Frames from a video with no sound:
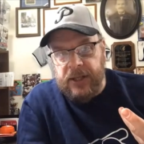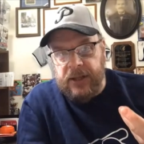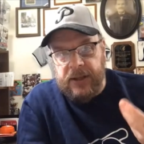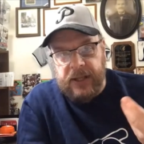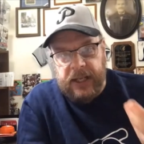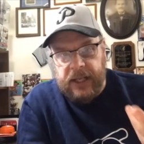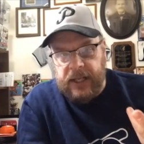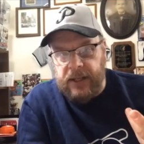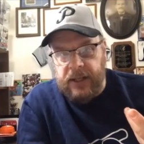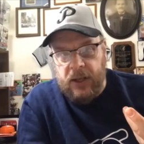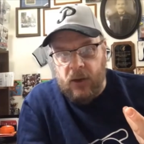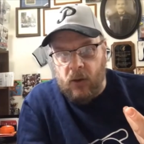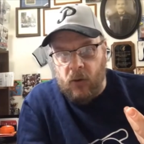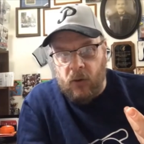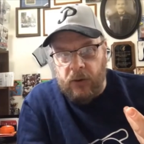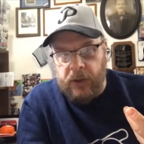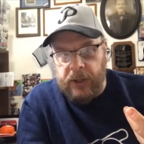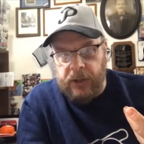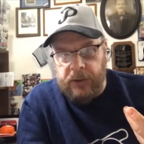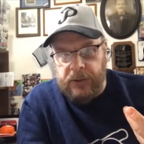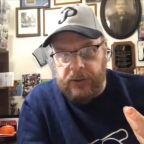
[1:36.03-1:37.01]
Think of the
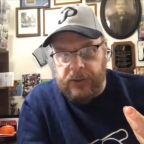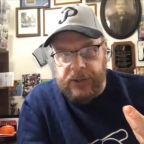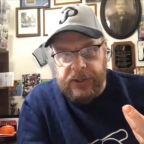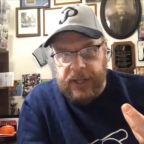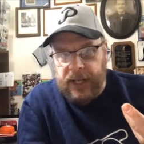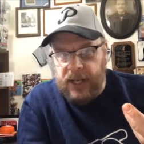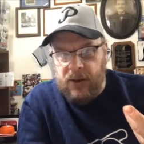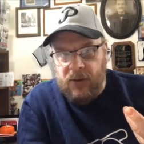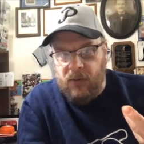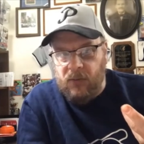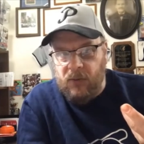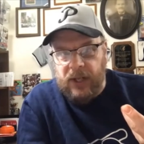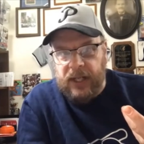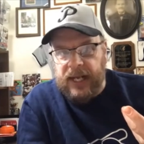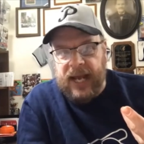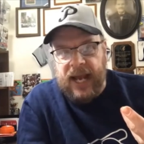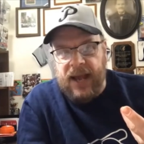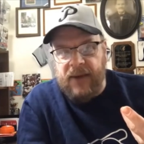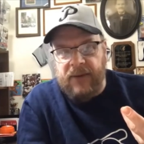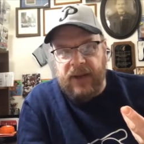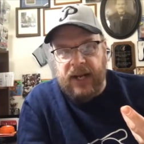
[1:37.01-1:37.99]
Orioles. They don't really
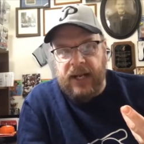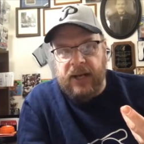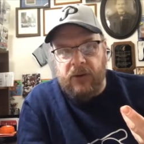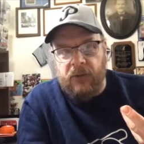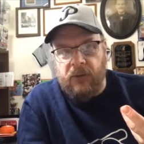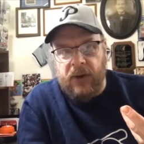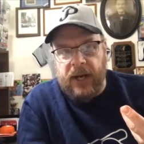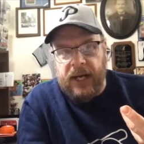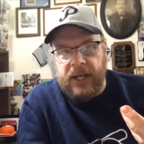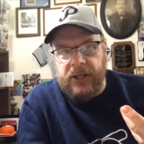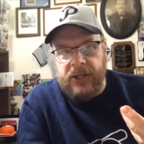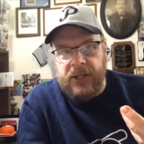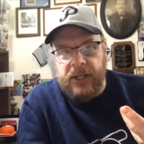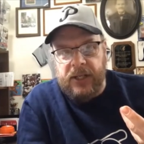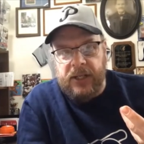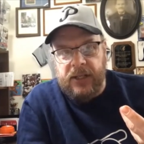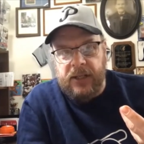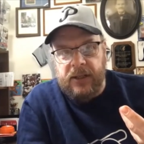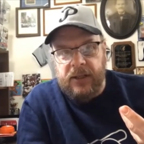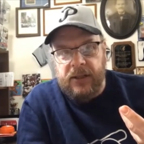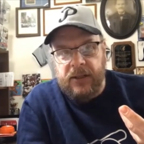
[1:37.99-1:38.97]
have any
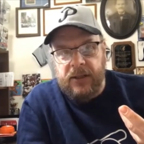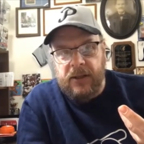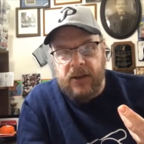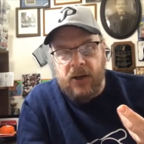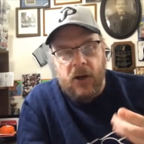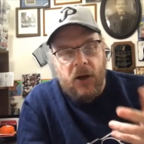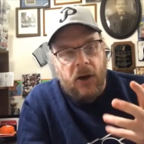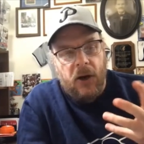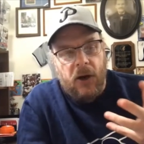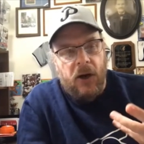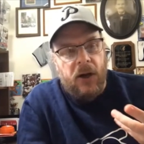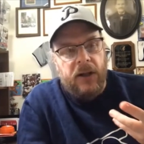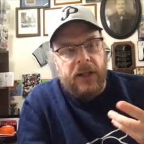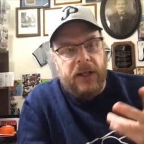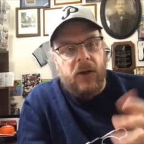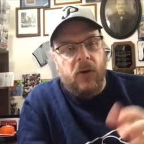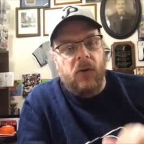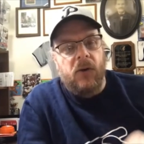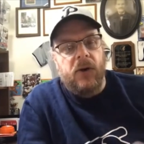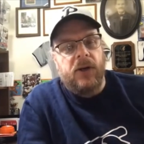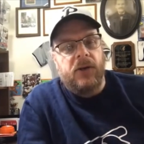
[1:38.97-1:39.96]
direction. All the
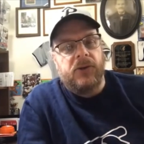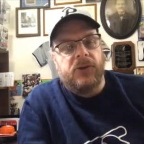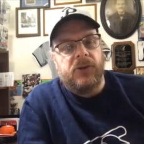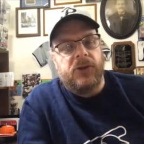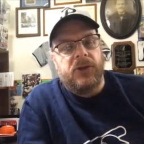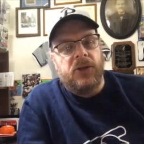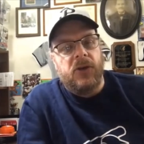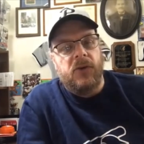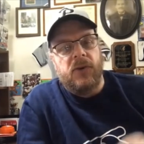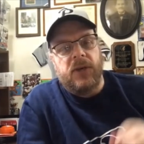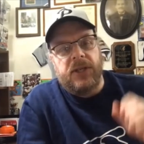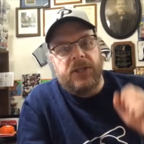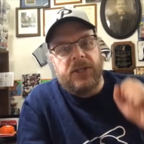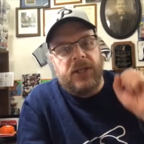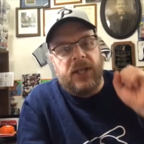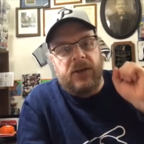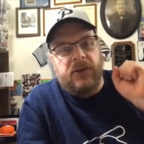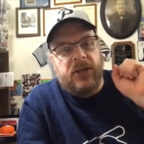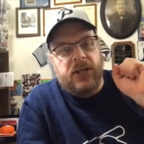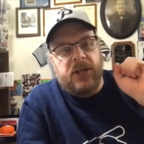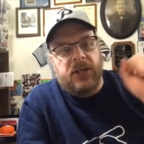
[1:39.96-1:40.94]
Orioles are doing is
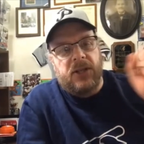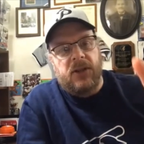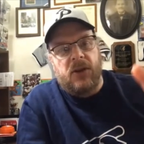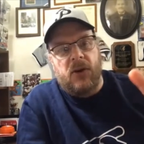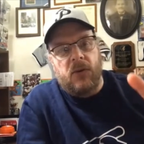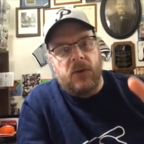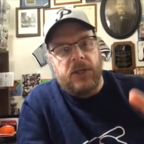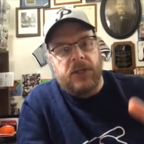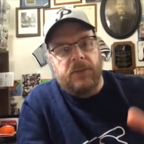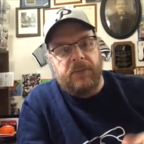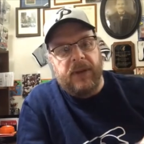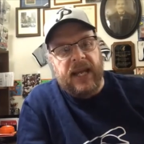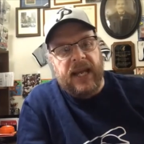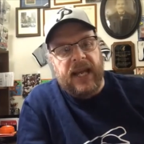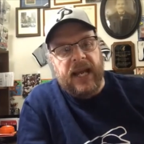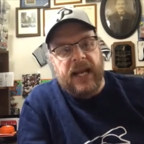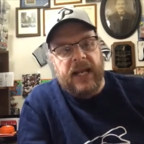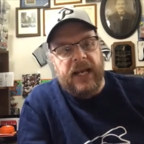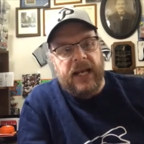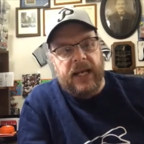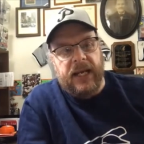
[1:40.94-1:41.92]
they're just throwing
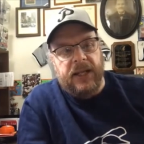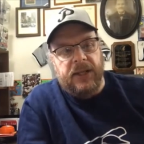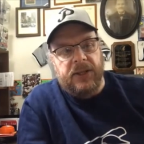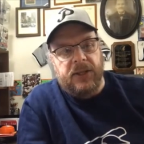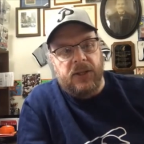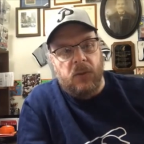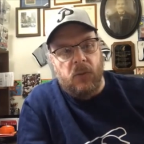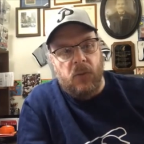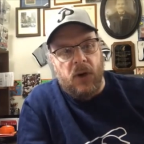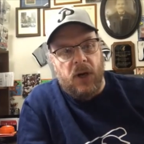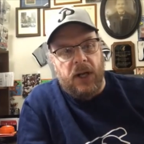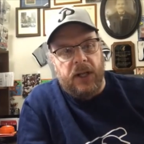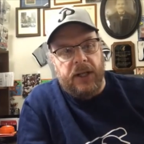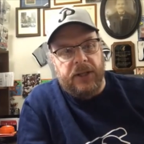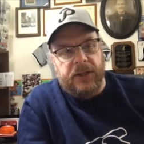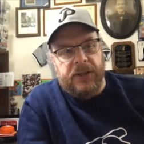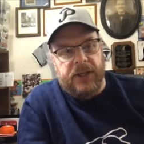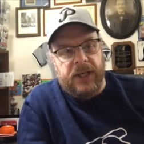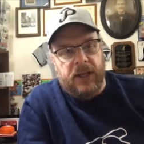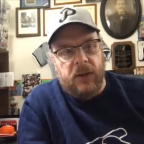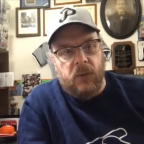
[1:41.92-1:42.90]
spaghetti against the wall
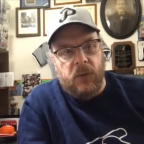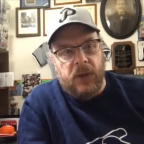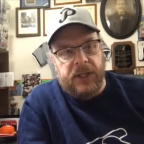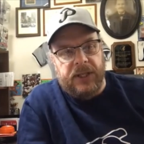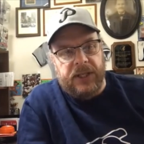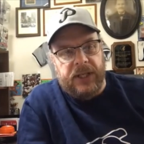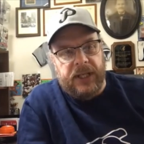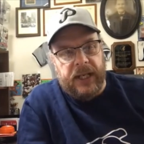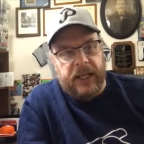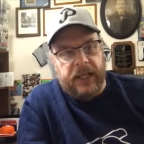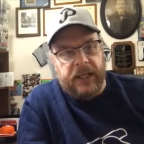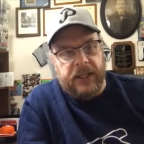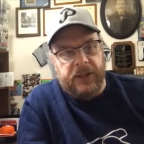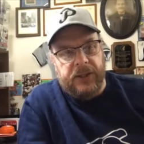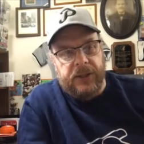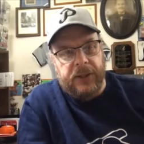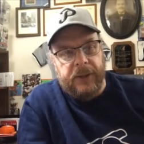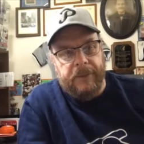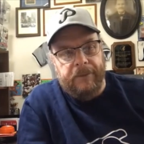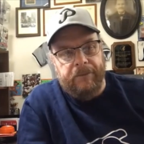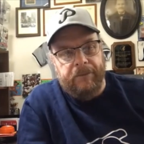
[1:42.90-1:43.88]
and seeing what
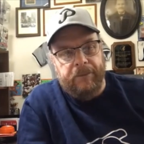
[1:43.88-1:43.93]
sticks.